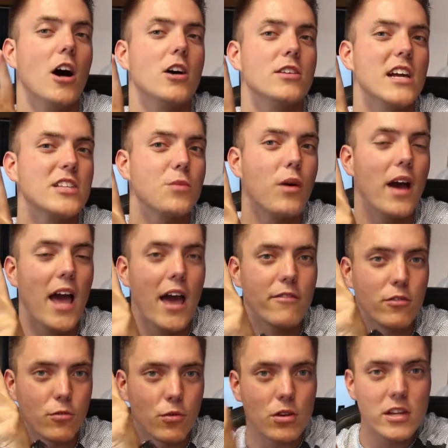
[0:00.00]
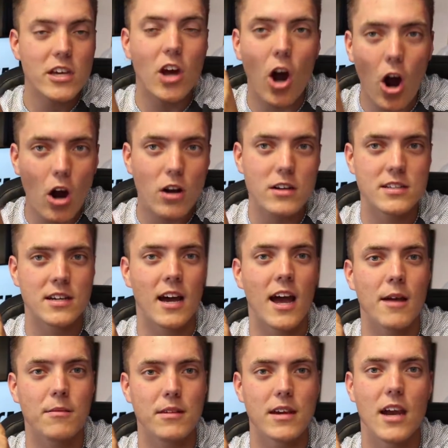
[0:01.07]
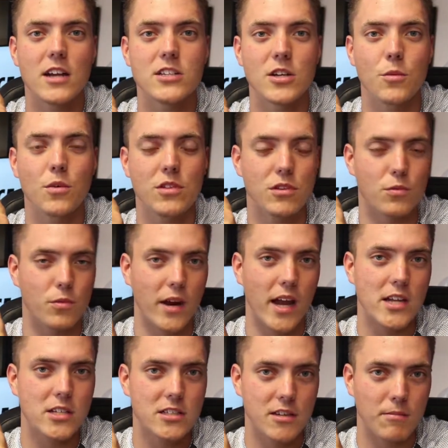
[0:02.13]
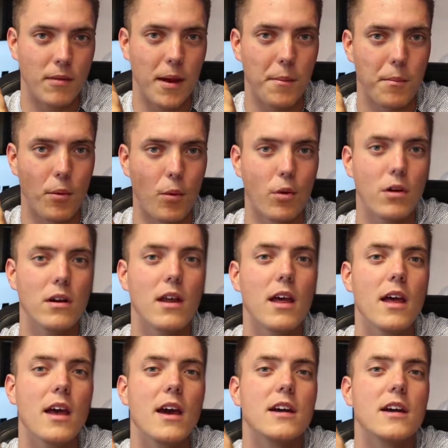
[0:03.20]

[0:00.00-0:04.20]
So that's why I have a really hard time gauging what the range is of my board,